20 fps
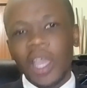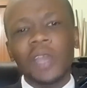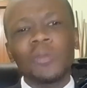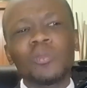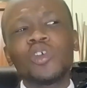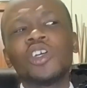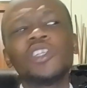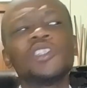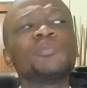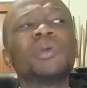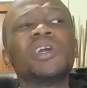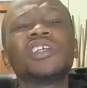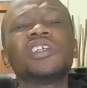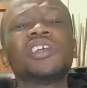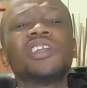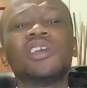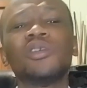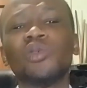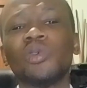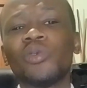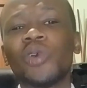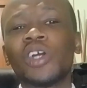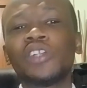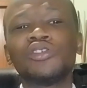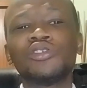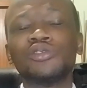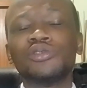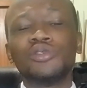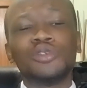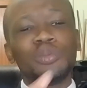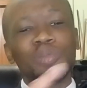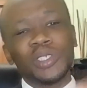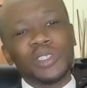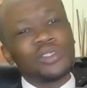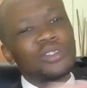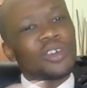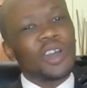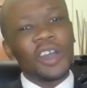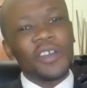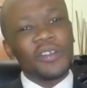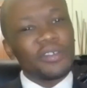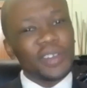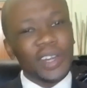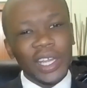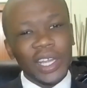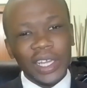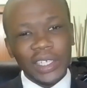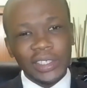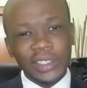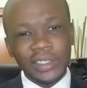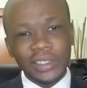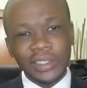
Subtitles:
More especially, we want you to be so afraid